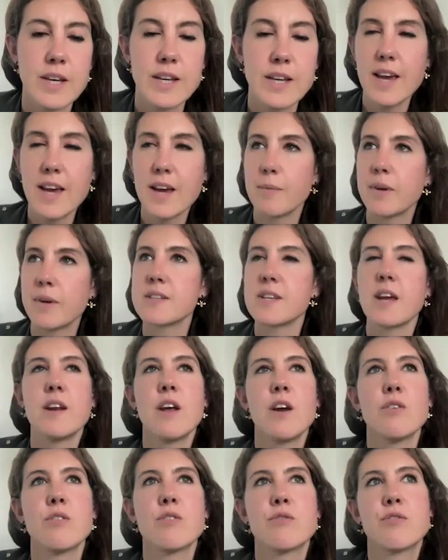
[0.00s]
Yeah, because I
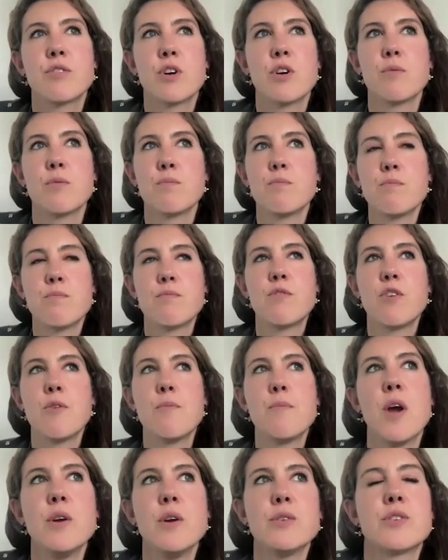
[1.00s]
know for
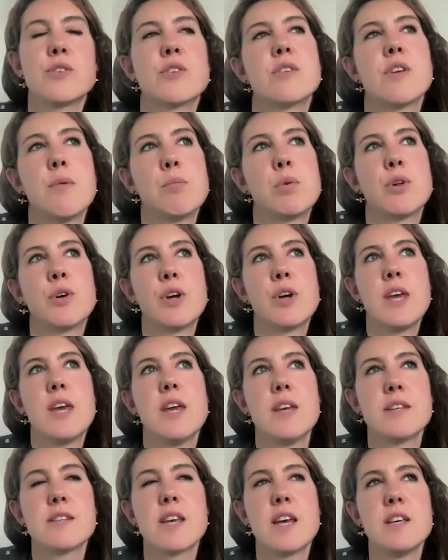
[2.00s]
most
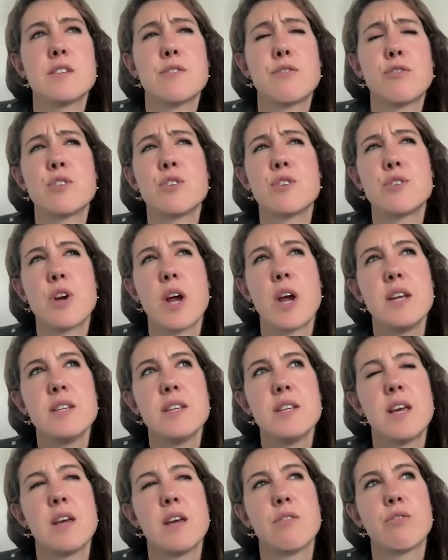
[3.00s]
employees, it's
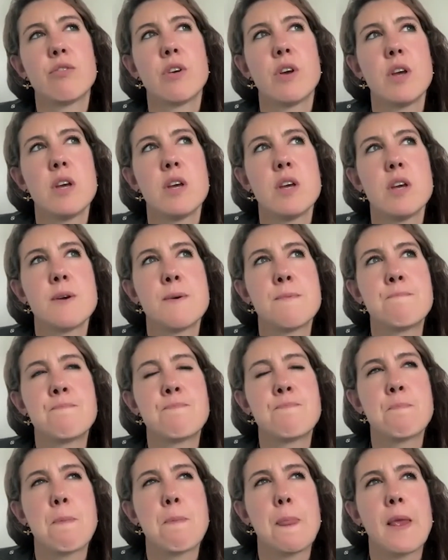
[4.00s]
frustrating if
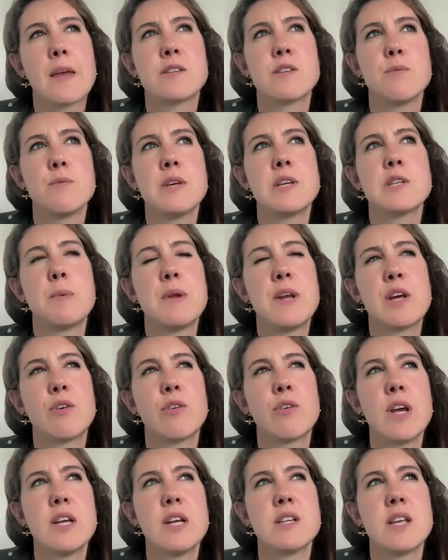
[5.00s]
something's been
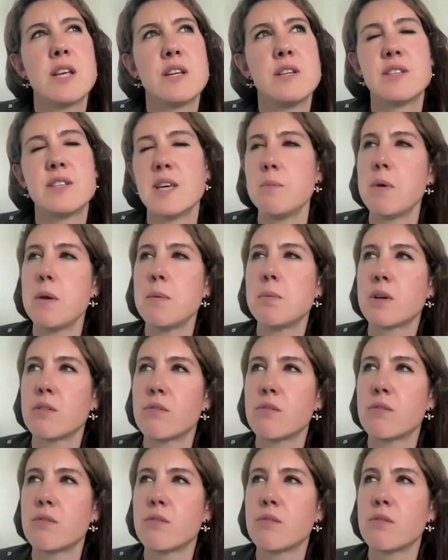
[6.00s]
agreed and then you see
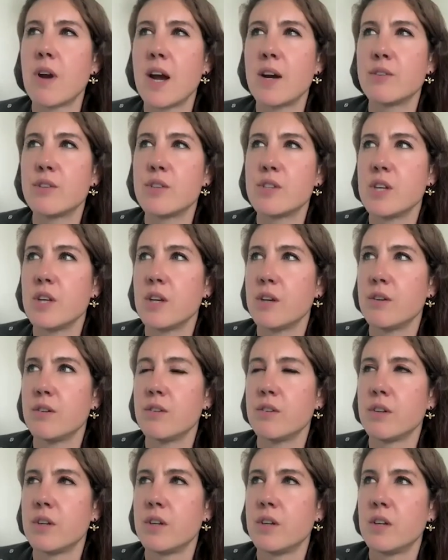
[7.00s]
people around
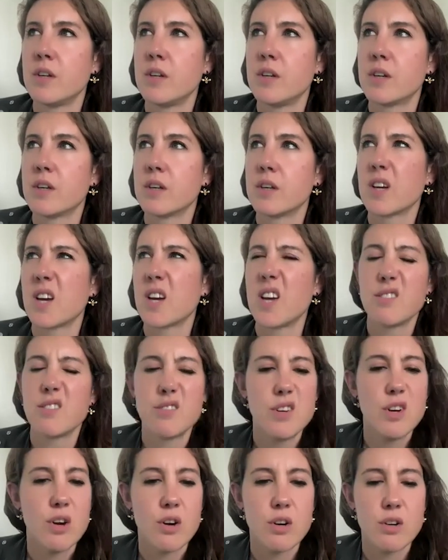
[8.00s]
you kind of
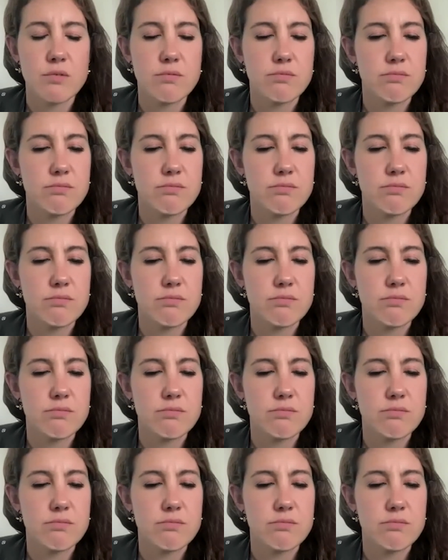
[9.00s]
not